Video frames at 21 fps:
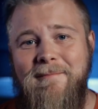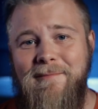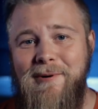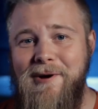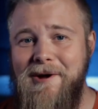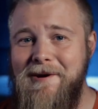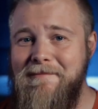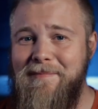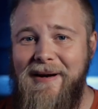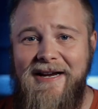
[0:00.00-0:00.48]

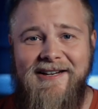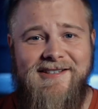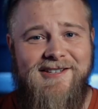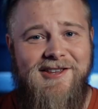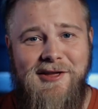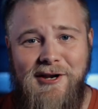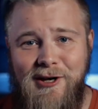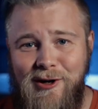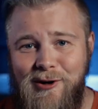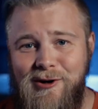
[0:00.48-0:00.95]
but
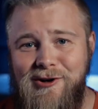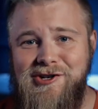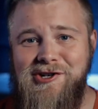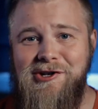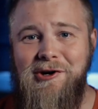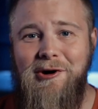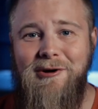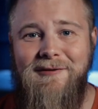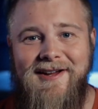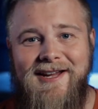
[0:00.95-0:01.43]
basically the long and
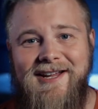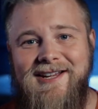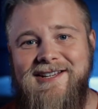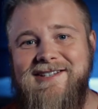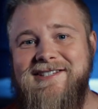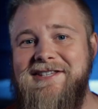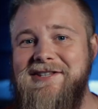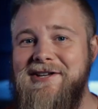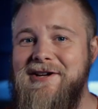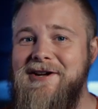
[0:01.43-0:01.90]
short of it
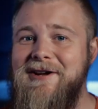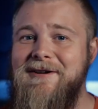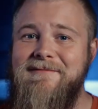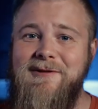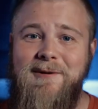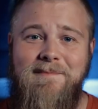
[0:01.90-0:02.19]
is the,